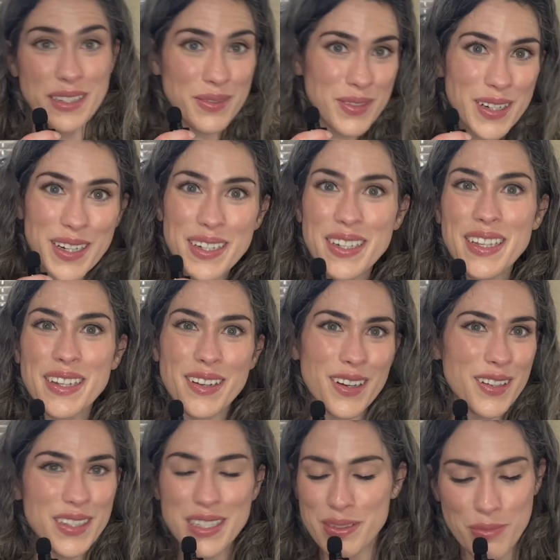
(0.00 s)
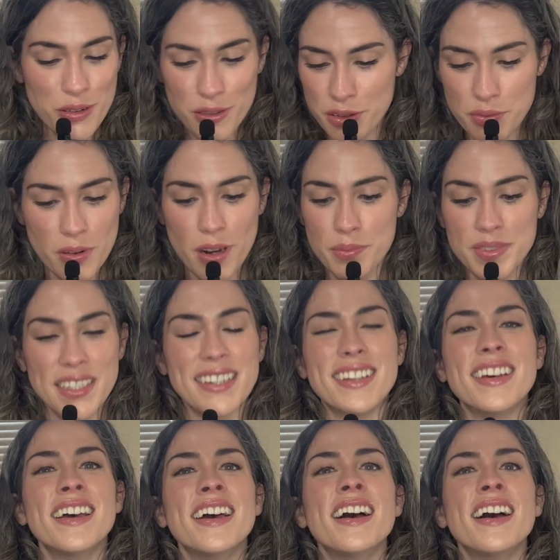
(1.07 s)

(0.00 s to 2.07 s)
I'm trying to get all these bonus prompts in.